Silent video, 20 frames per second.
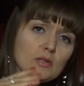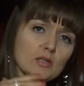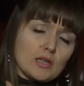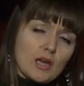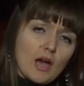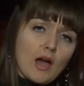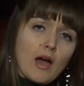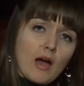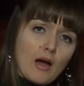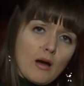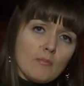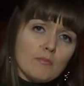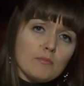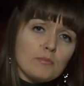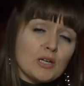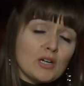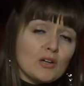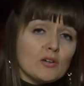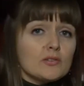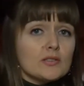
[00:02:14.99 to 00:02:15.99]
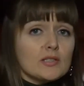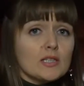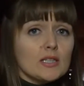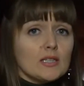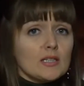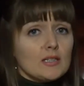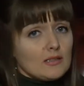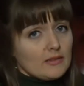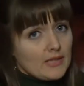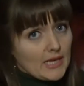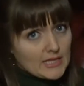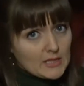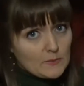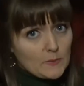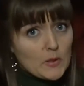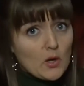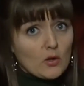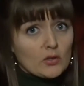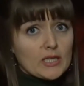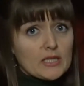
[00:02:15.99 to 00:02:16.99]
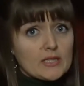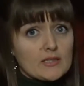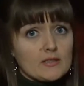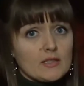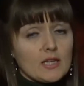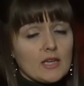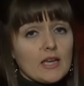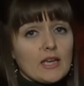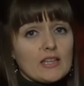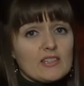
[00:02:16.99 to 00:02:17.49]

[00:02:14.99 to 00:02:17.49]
calm, because let's be honest,